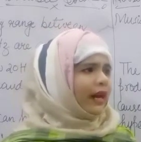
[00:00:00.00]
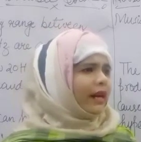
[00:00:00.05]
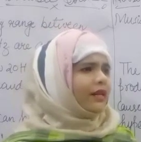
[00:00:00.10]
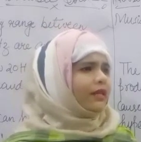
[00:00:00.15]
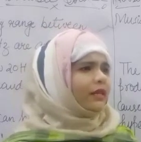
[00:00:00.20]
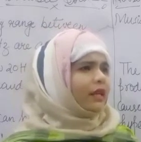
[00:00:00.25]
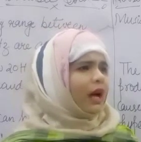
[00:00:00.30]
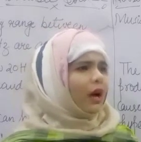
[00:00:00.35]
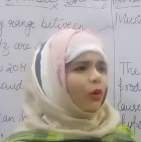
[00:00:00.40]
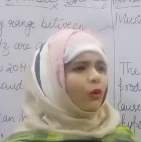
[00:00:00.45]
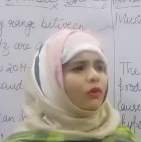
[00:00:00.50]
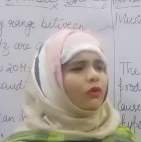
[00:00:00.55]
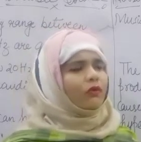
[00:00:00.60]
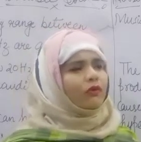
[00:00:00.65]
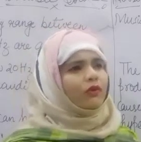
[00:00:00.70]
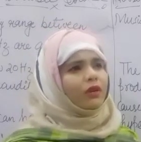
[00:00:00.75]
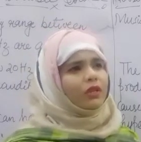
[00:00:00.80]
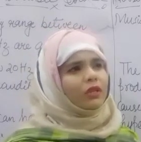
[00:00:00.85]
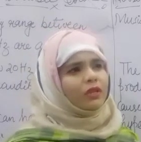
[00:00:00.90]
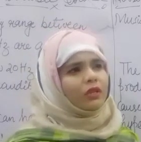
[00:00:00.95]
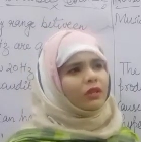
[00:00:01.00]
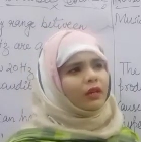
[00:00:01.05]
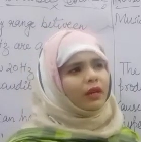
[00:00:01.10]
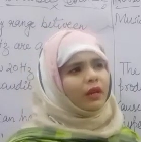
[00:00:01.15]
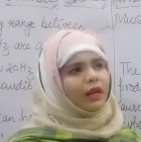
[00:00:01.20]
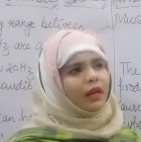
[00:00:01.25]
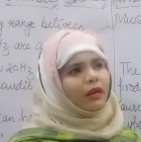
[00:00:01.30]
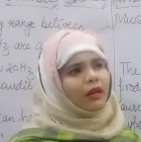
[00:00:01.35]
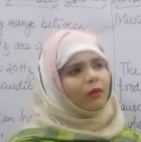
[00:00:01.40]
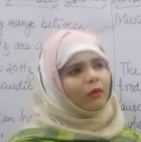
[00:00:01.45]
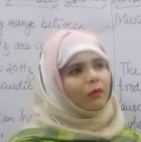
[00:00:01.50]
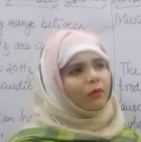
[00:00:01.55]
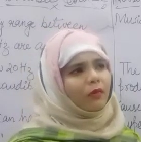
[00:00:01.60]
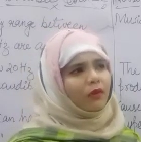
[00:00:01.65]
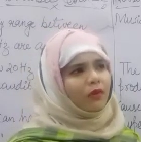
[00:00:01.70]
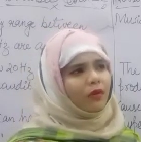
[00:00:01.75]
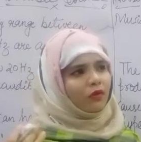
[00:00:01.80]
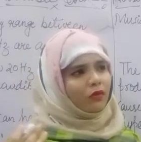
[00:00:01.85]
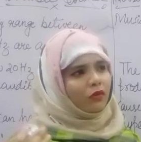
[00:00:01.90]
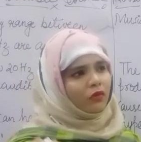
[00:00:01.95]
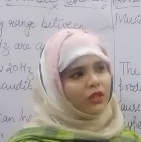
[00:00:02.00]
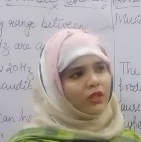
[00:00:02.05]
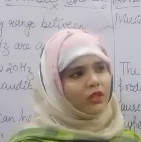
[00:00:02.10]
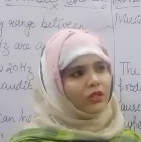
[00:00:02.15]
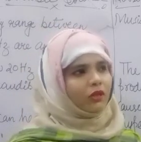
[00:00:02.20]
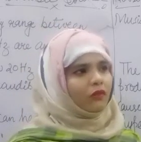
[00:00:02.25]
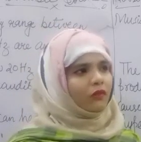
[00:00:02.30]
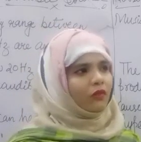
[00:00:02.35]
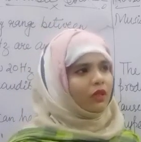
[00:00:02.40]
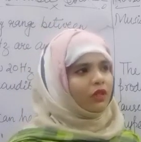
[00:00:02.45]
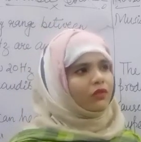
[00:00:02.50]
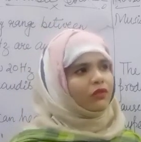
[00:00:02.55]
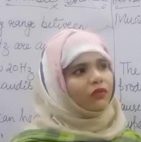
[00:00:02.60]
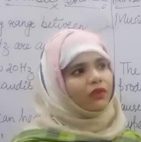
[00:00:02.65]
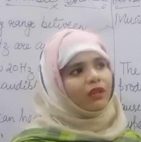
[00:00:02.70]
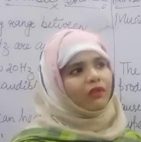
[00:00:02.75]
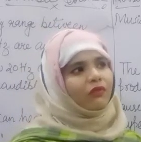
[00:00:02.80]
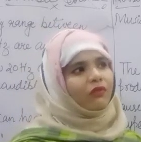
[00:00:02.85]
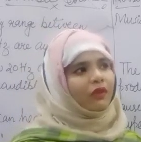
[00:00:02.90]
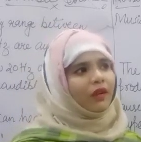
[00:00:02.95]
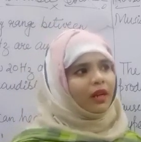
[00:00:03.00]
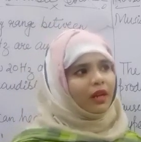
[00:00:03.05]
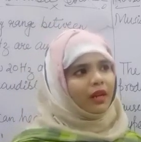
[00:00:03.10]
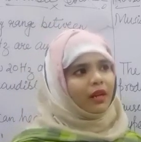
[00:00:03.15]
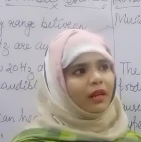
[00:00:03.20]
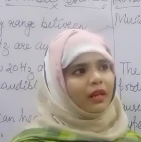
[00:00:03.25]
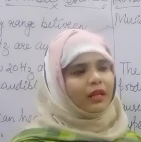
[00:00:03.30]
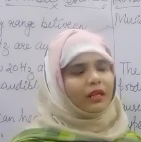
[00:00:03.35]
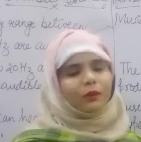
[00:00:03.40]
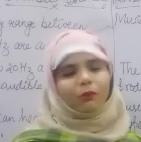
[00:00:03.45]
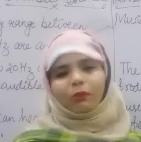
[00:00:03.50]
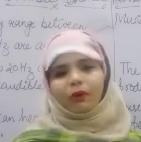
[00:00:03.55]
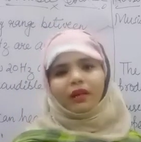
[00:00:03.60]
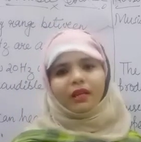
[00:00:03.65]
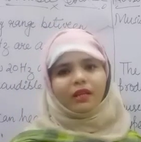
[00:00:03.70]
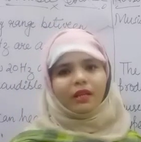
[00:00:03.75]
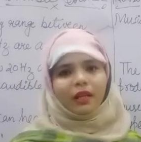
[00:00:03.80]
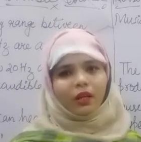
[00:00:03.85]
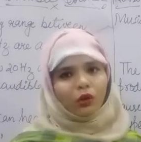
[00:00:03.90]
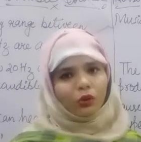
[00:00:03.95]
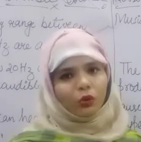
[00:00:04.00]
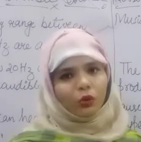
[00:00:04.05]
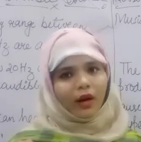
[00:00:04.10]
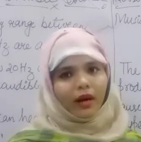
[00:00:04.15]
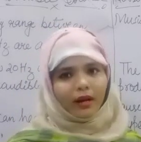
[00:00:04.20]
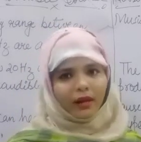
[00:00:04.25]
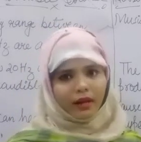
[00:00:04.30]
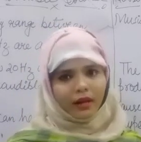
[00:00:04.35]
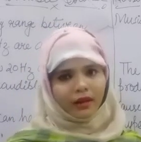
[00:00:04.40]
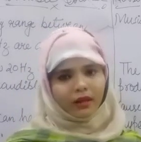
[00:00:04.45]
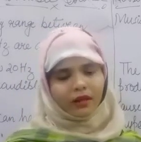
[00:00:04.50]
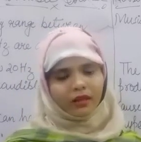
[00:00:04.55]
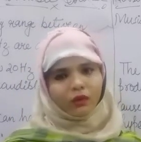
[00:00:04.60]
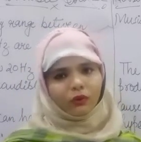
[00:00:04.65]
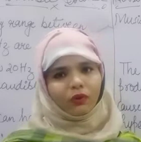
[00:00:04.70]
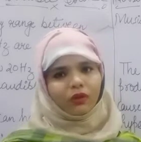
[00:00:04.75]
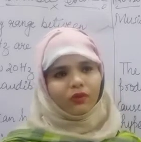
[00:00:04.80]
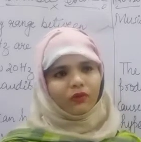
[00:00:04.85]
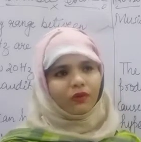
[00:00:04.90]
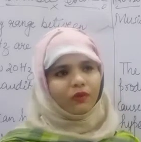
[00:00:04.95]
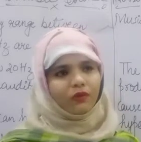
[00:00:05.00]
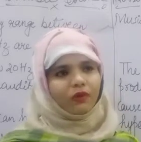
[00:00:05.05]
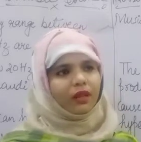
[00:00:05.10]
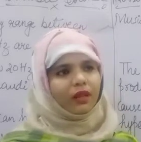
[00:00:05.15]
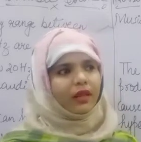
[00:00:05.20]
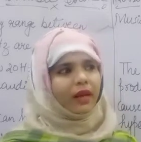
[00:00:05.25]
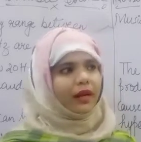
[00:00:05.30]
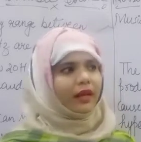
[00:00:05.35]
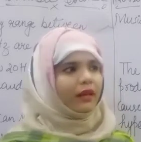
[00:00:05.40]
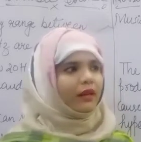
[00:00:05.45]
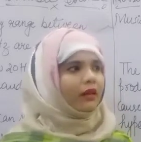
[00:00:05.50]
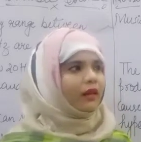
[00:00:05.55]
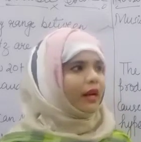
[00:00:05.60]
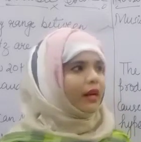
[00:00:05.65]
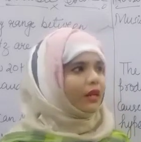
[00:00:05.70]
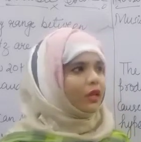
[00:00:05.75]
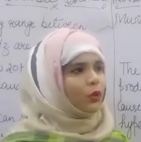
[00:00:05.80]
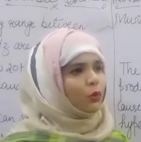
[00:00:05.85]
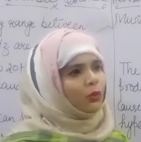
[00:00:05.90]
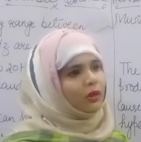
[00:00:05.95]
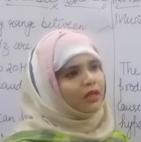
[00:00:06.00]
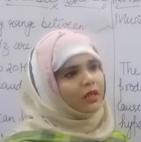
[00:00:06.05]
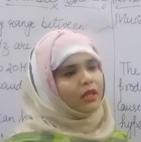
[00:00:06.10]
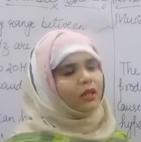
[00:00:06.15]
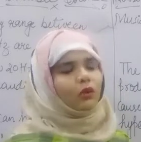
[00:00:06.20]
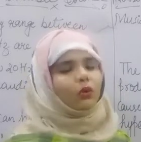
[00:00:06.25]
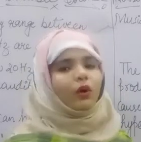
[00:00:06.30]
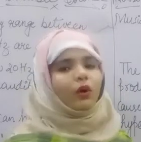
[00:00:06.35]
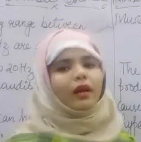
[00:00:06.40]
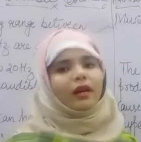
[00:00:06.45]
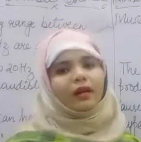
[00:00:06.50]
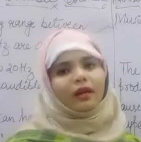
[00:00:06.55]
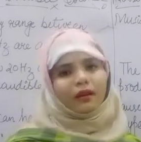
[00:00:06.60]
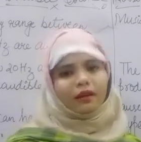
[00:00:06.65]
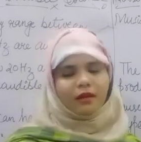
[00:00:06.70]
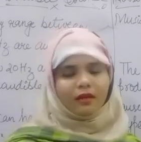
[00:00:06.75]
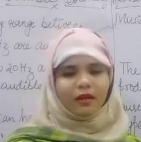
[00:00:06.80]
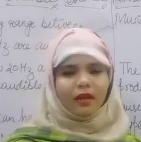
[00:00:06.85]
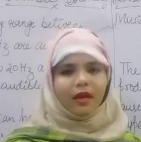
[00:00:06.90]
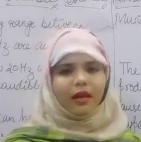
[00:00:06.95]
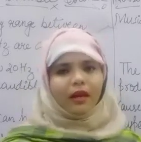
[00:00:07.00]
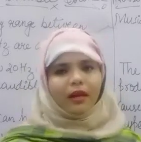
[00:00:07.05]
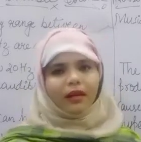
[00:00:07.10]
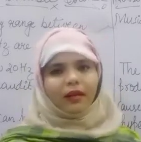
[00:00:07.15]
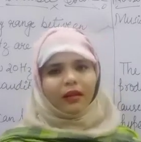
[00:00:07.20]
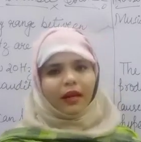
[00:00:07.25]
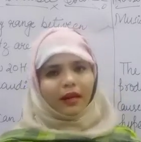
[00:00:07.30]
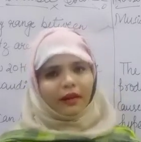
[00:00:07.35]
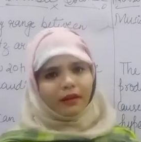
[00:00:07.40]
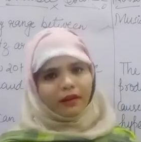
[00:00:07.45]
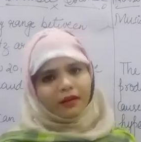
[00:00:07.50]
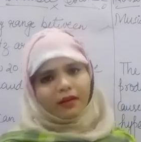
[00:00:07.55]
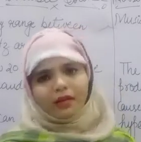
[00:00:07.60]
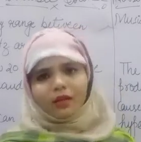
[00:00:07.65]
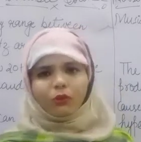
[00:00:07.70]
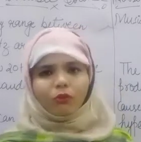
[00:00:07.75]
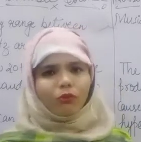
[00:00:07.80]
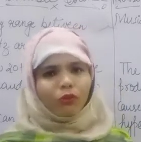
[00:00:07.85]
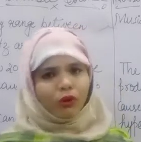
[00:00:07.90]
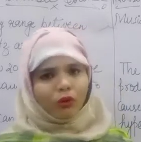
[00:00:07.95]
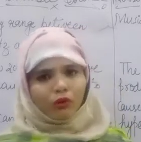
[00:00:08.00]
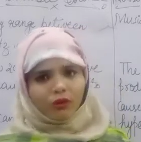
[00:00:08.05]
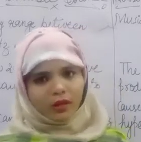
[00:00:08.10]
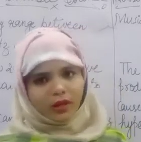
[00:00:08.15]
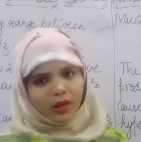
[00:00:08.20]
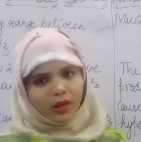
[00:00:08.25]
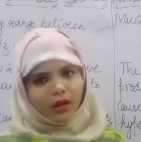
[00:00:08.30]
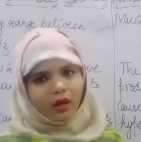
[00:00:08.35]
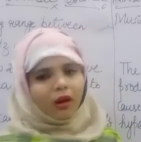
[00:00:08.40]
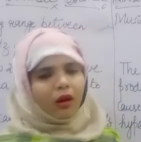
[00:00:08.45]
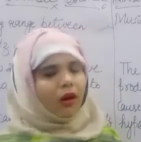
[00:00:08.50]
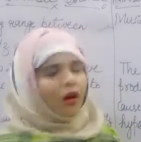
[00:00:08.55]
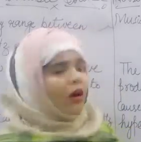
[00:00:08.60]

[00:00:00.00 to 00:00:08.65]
sound which we feel is pleasant to our ears, which we feel that is pleasant to our ears, that is music.